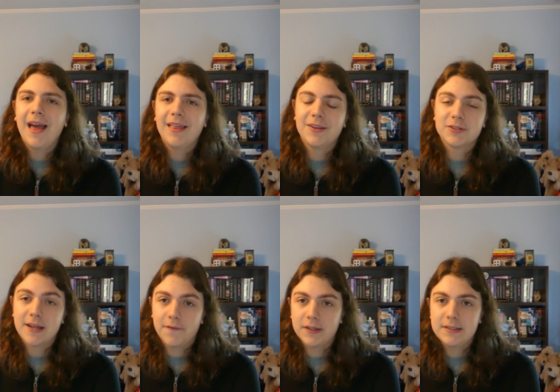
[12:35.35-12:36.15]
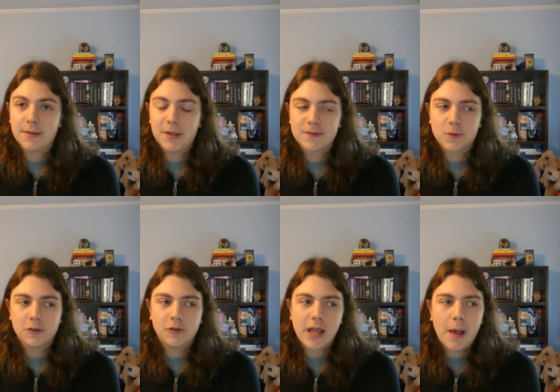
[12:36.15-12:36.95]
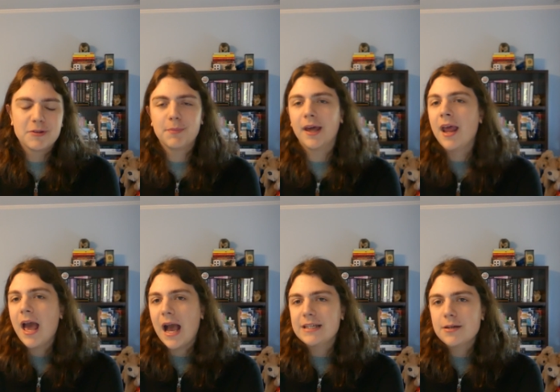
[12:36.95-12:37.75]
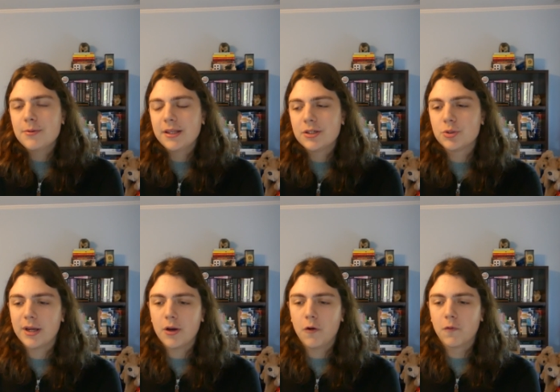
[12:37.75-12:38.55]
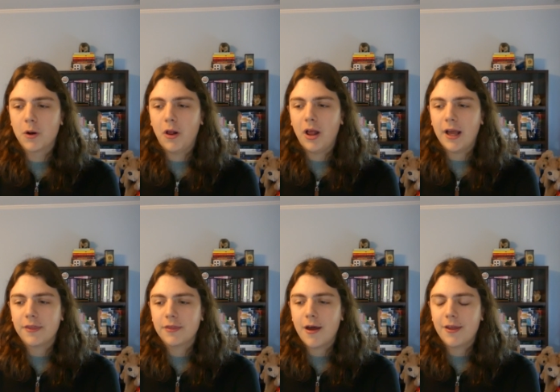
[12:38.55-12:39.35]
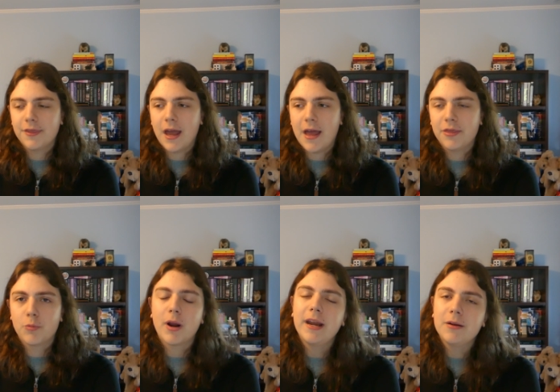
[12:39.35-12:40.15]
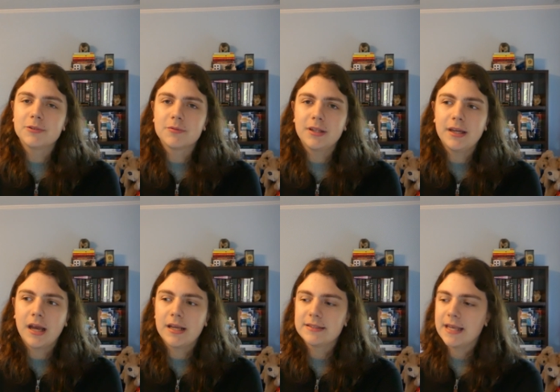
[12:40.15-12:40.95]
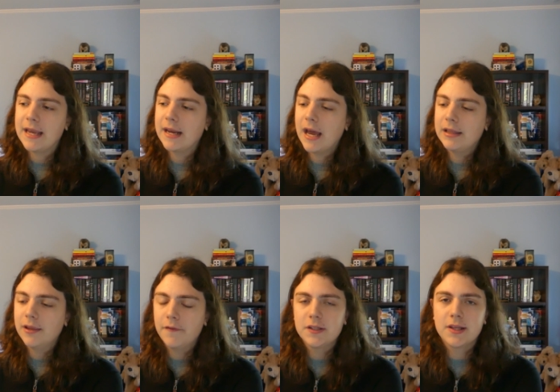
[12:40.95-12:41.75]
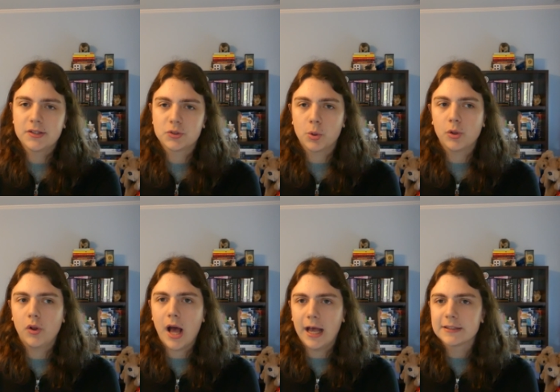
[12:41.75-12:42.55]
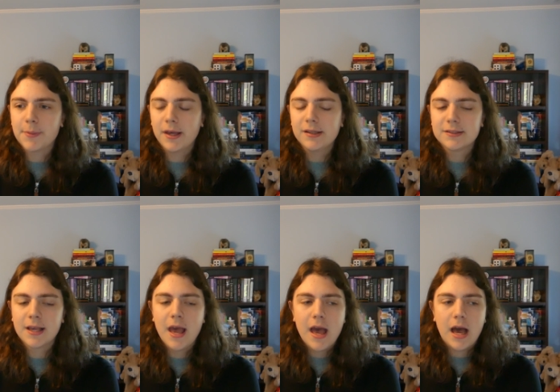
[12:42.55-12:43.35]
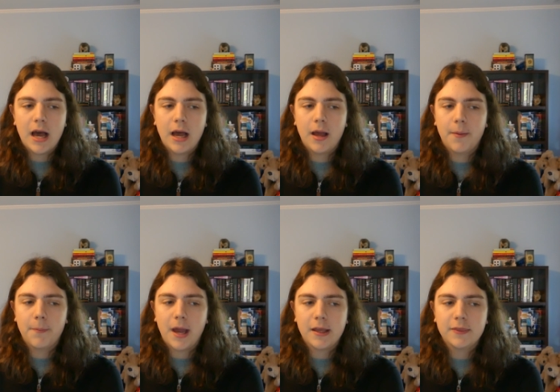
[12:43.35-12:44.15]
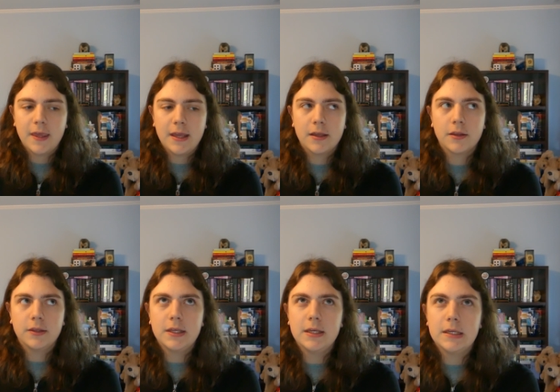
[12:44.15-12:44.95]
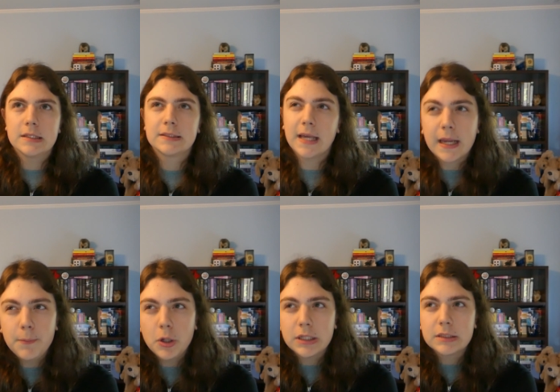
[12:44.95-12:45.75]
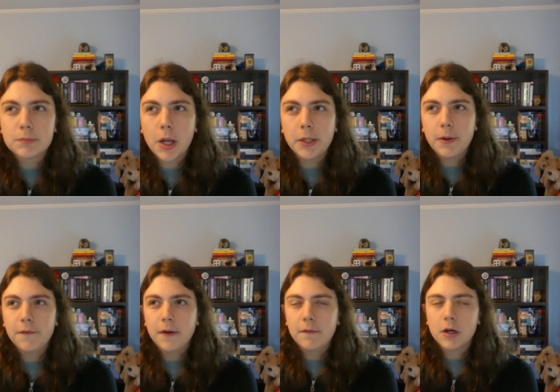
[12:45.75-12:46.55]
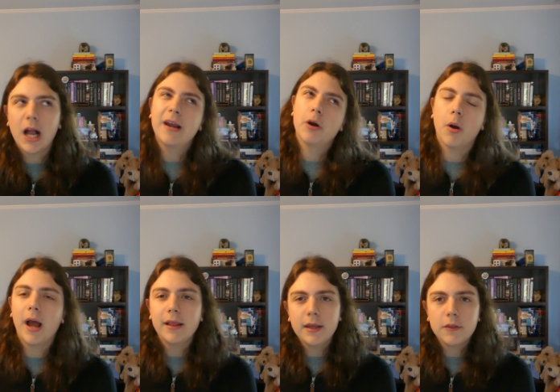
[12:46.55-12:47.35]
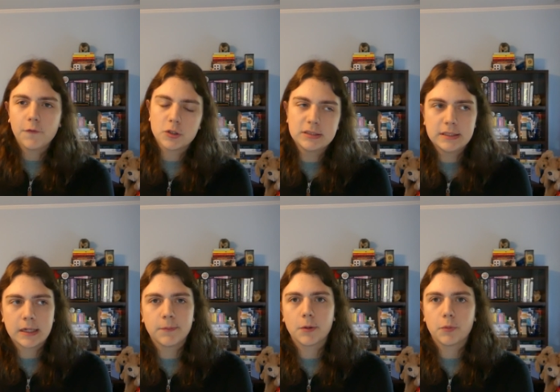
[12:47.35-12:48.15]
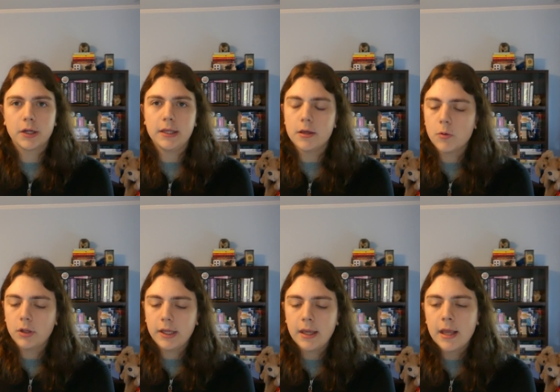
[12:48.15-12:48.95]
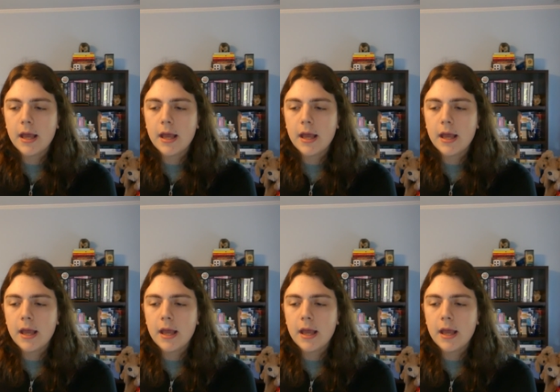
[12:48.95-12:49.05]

there's definitely some historical gaps, but I did really enjoy it overall. I thought that the writing was really nice, and I loved the historical aspects. Um, I think the second book is probably my favorite. I don't know. I like the first and second book pretty equally.